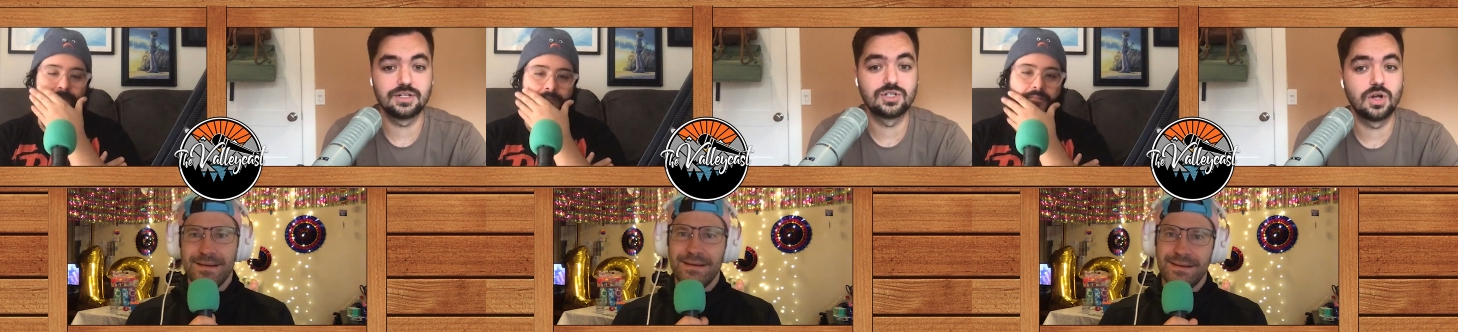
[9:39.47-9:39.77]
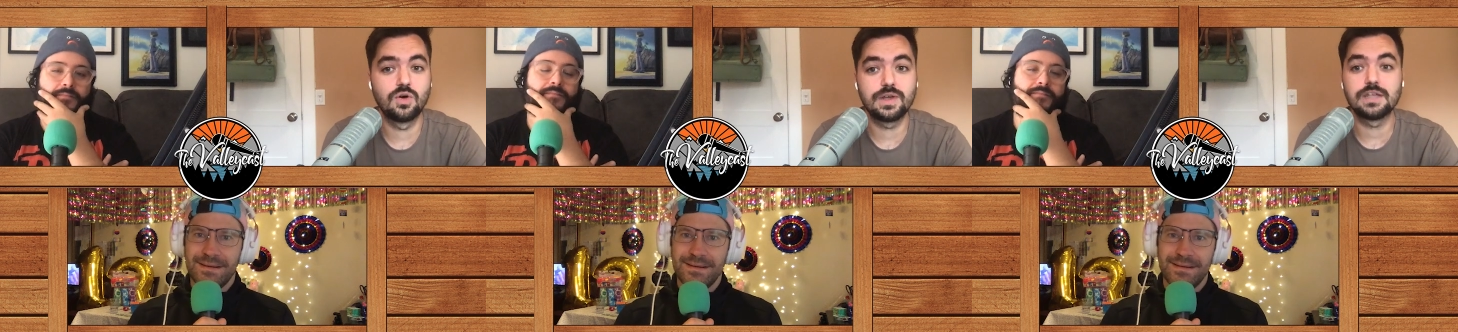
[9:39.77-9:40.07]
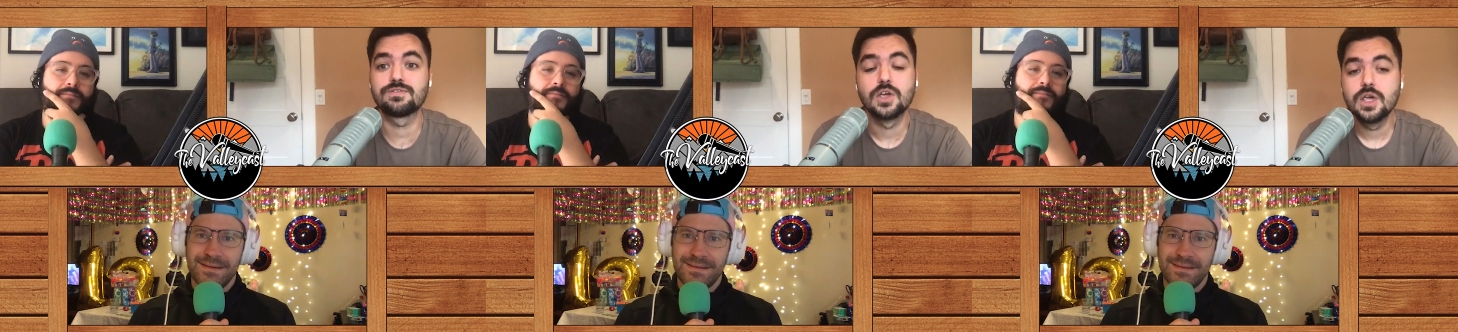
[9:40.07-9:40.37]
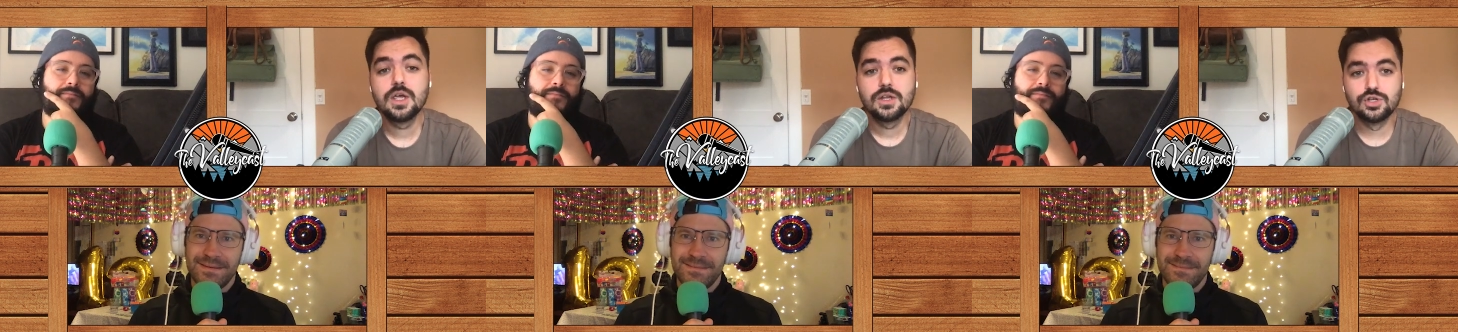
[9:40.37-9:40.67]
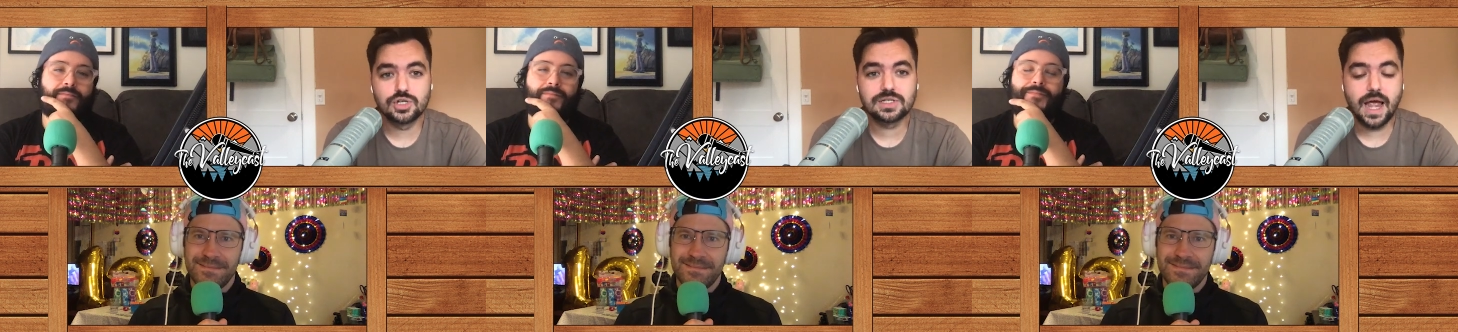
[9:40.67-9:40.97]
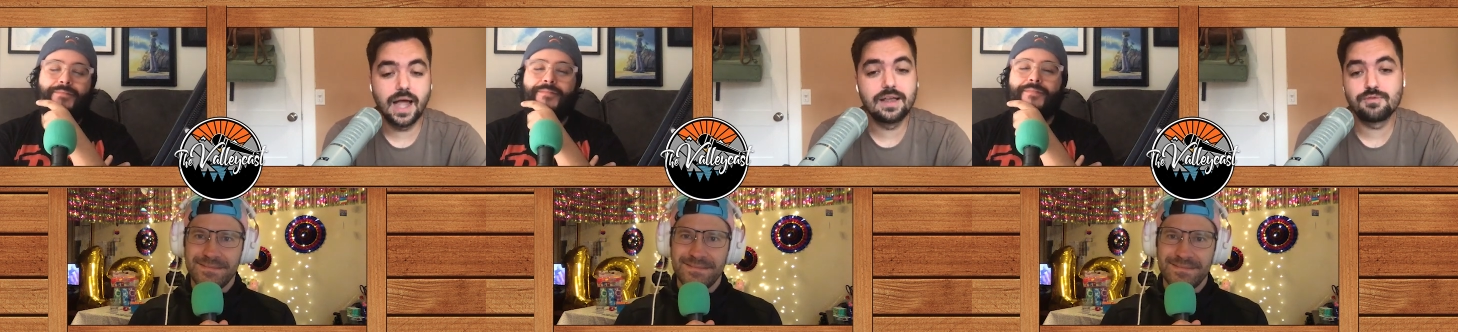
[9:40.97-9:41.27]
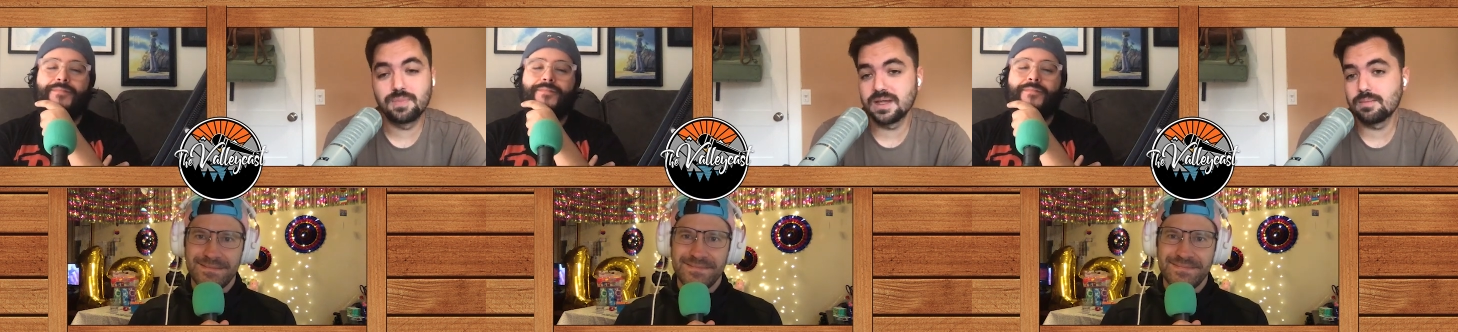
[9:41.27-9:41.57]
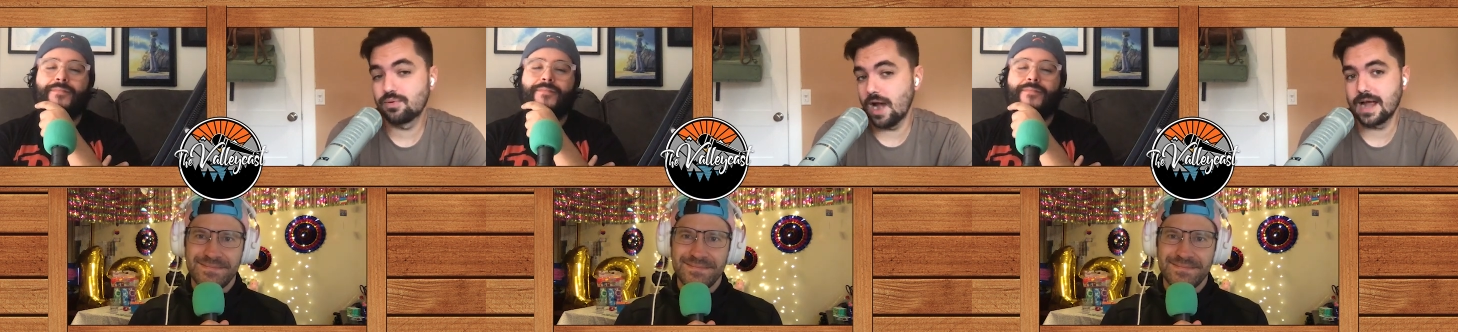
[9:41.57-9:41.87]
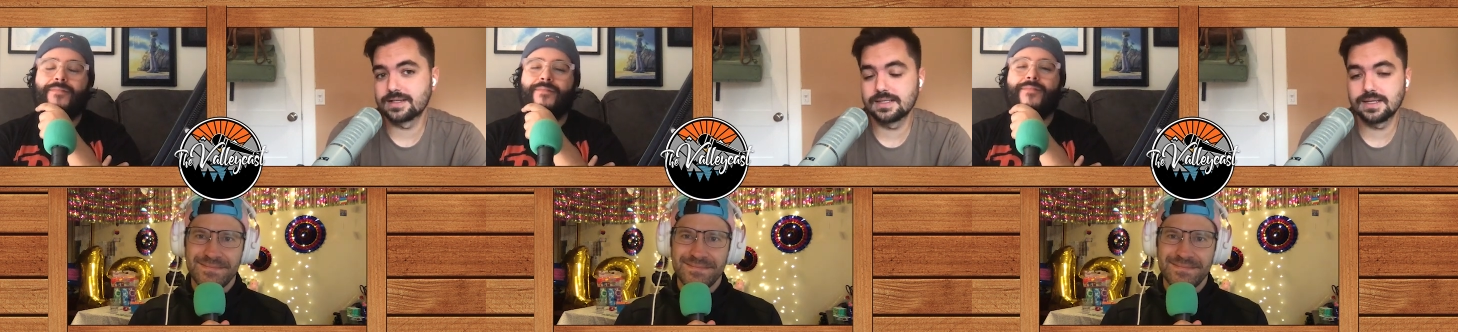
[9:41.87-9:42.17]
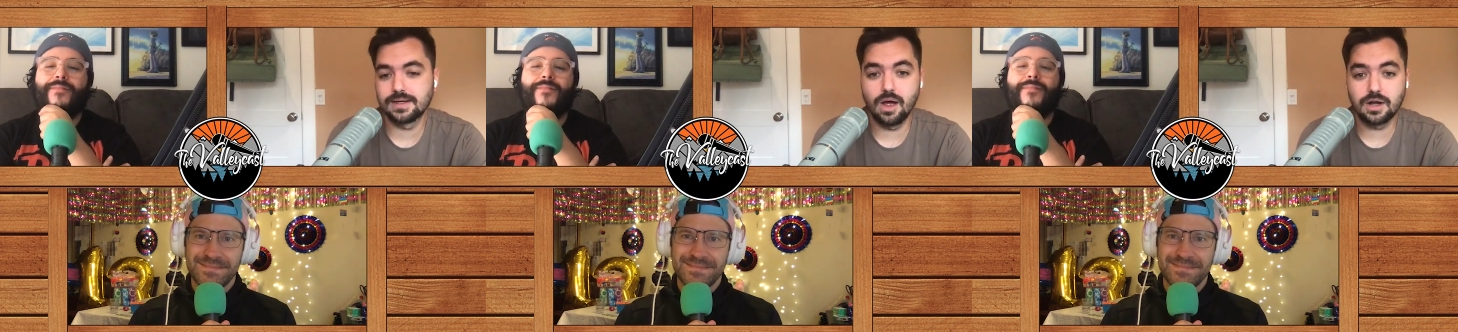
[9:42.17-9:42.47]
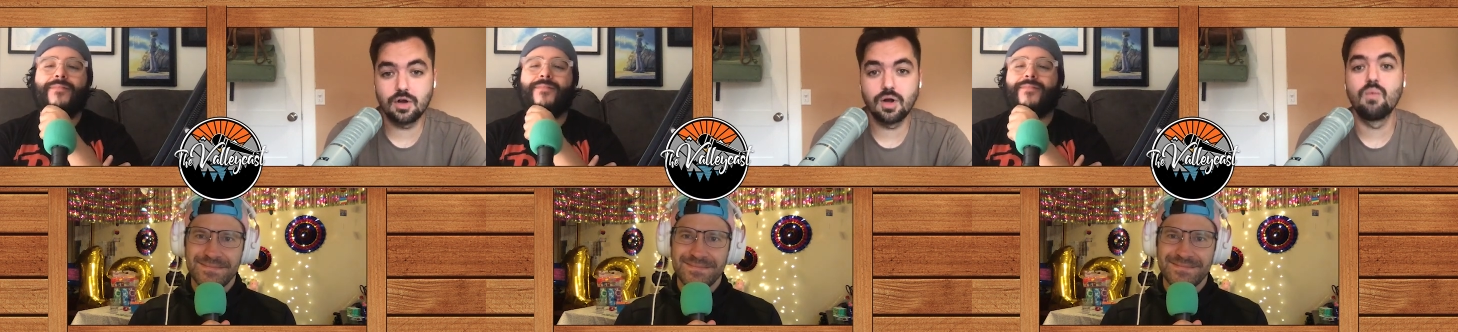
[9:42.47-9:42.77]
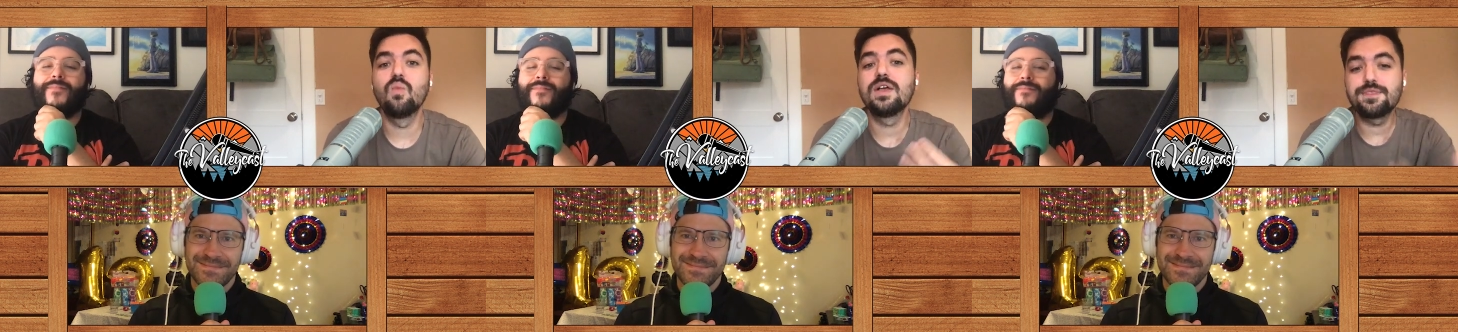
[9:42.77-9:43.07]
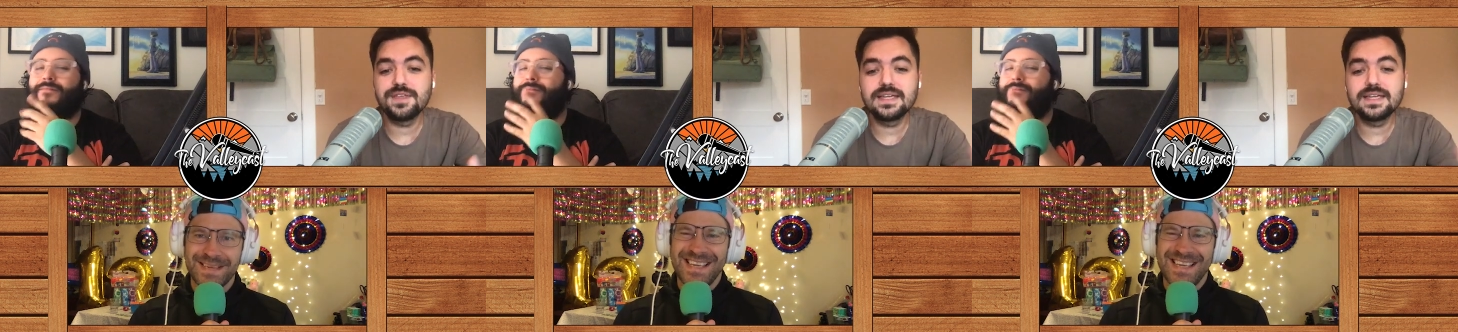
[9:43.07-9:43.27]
Speaker 1: And so we've just kind of been practicing on our own with